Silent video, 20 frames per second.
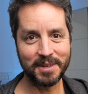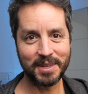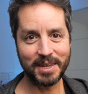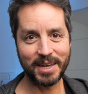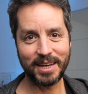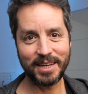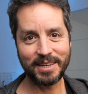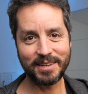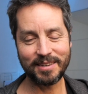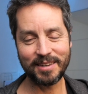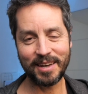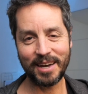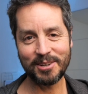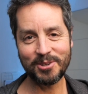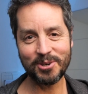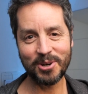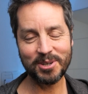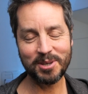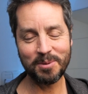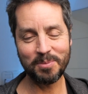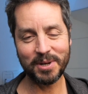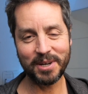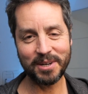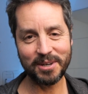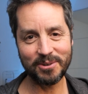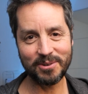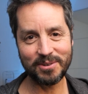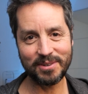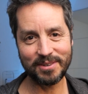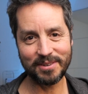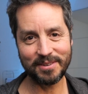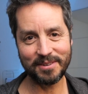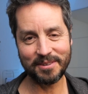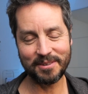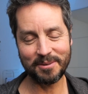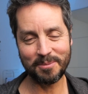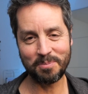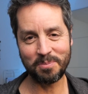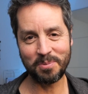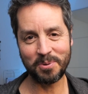And I talked about
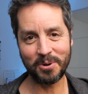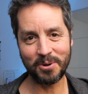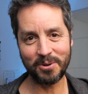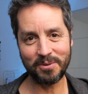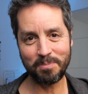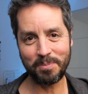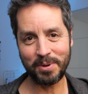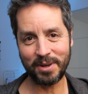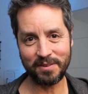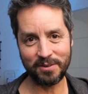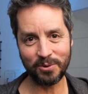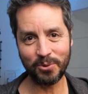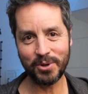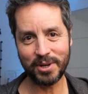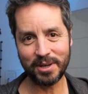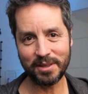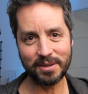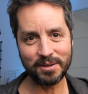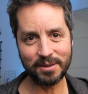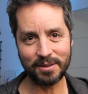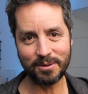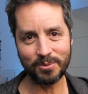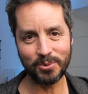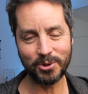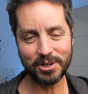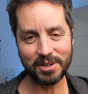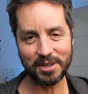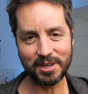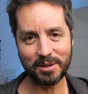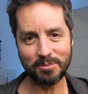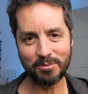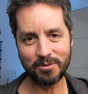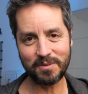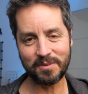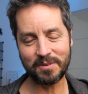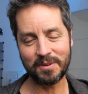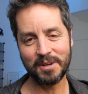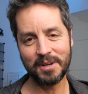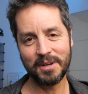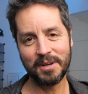persona. The word
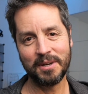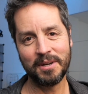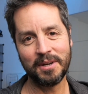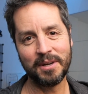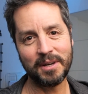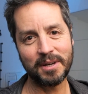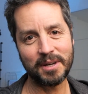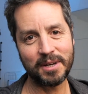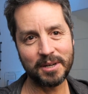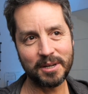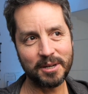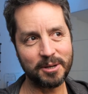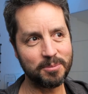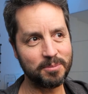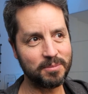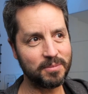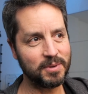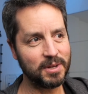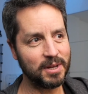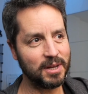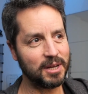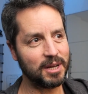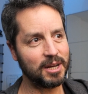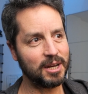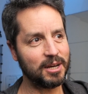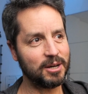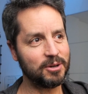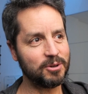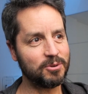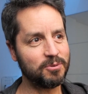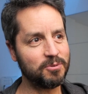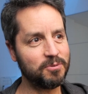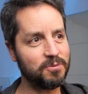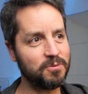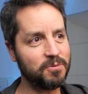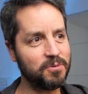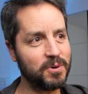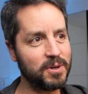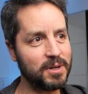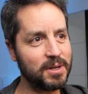comes out
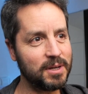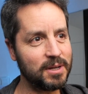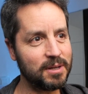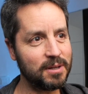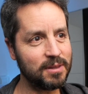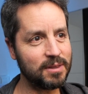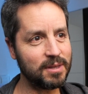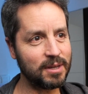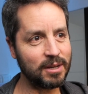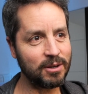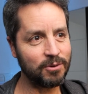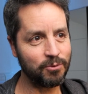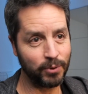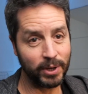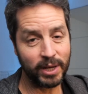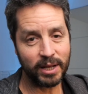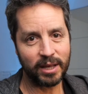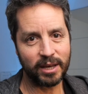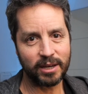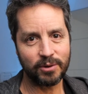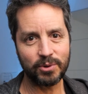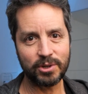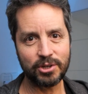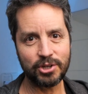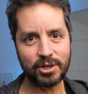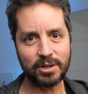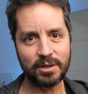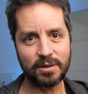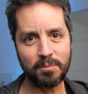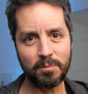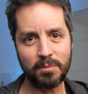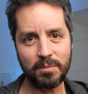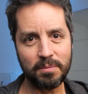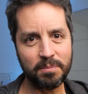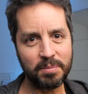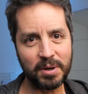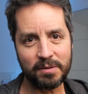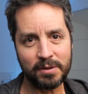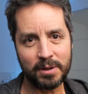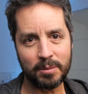of the Greek language, and it
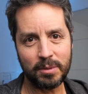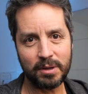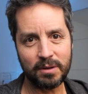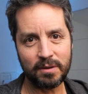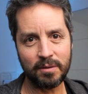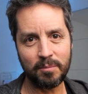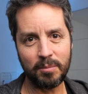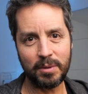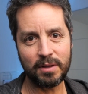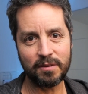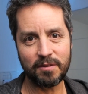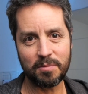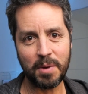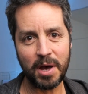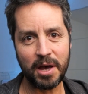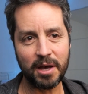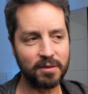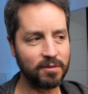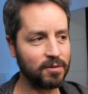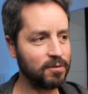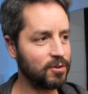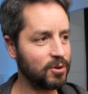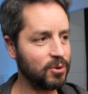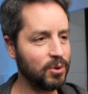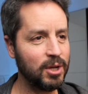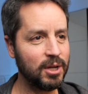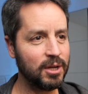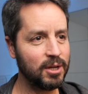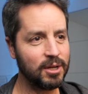basically means mask. So